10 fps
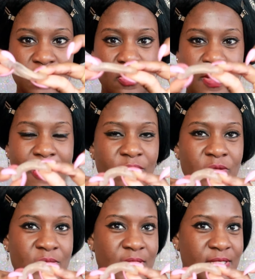So have
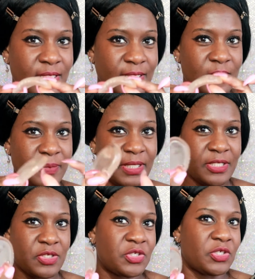you used the
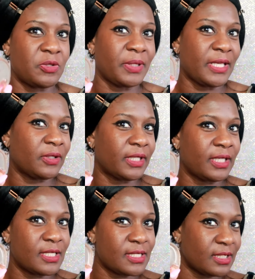Silisponge? Do you plan on
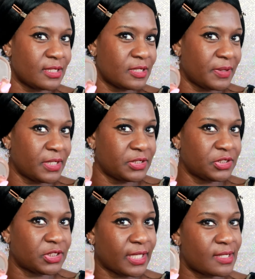getting the
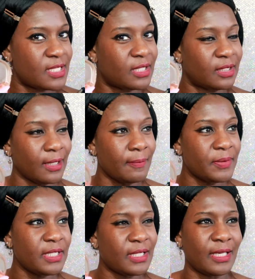Silisponge? Like I said, the
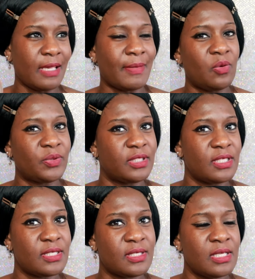company that came out with
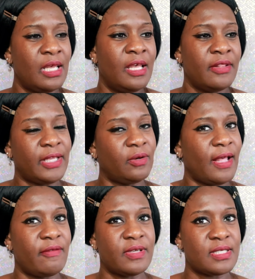this, they
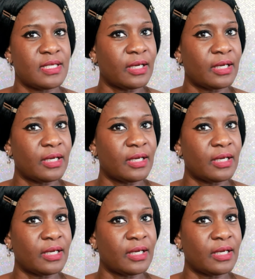don't have it in